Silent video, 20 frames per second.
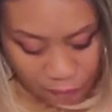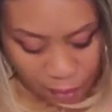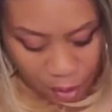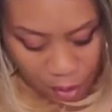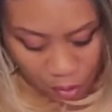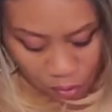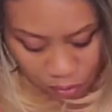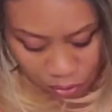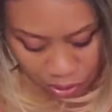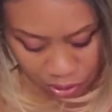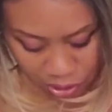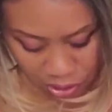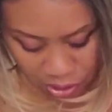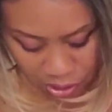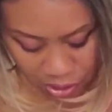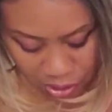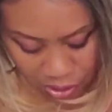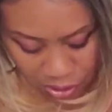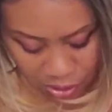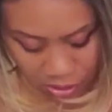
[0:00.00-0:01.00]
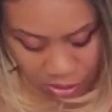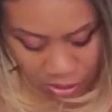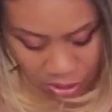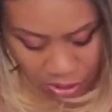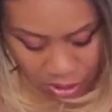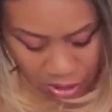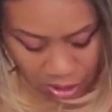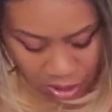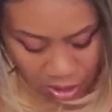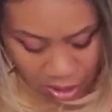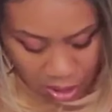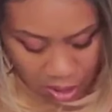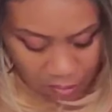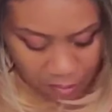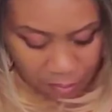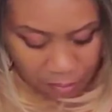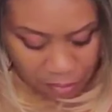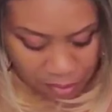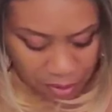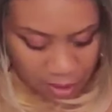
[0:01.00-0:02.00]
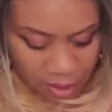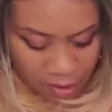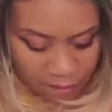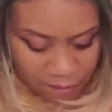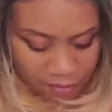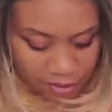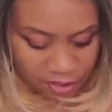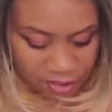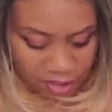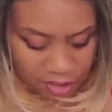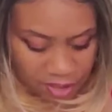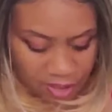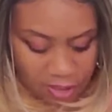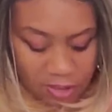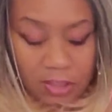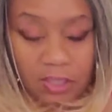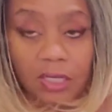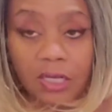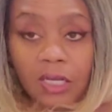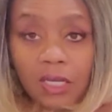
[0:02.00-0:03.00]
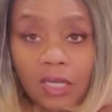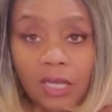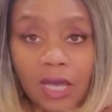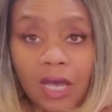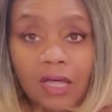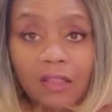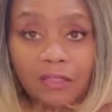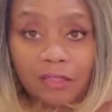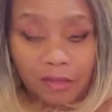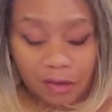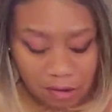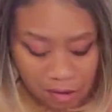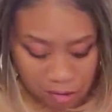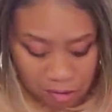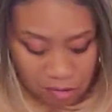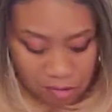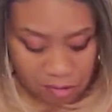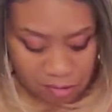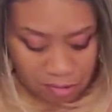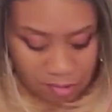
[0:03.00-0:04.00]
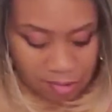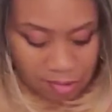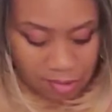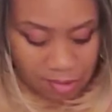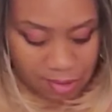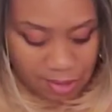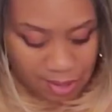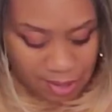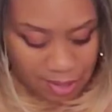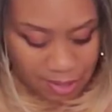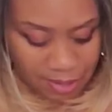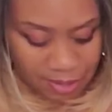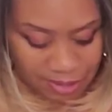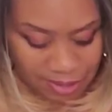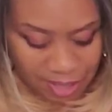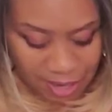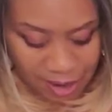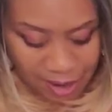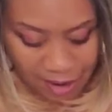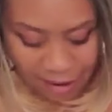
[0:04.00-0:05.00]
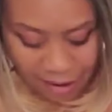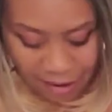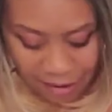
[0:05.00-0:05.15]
fold these and put everything together inside